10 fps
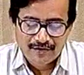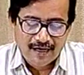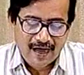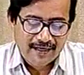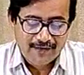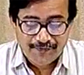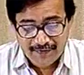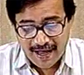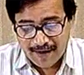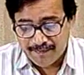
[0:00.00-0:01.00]
and if you
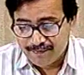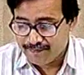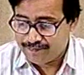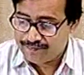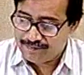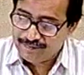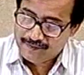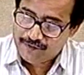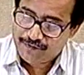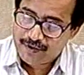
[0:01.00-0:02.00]

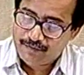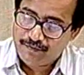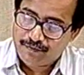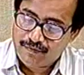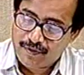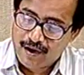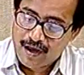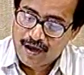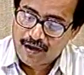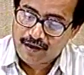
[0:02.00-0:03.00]

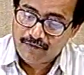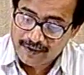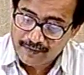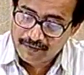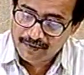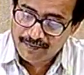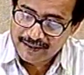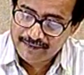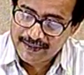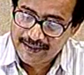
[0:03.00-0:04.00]
are comfortable with
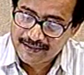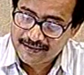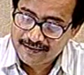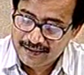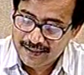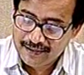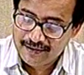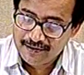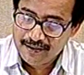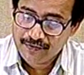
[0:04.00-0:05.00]
mathematics, then
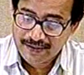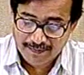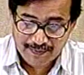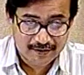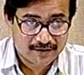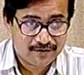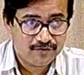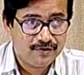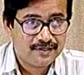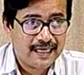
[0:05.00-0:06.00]
you are the person
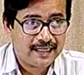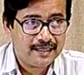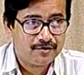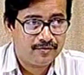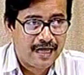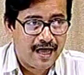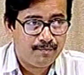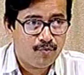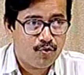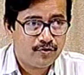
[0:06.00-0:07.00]
who is likely to have
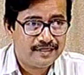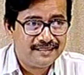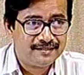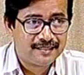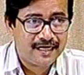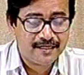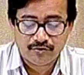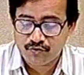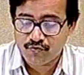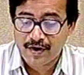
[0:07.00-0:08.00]
more insight
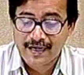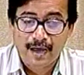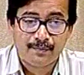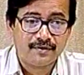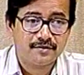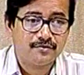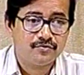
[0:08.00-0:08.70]
to what happens,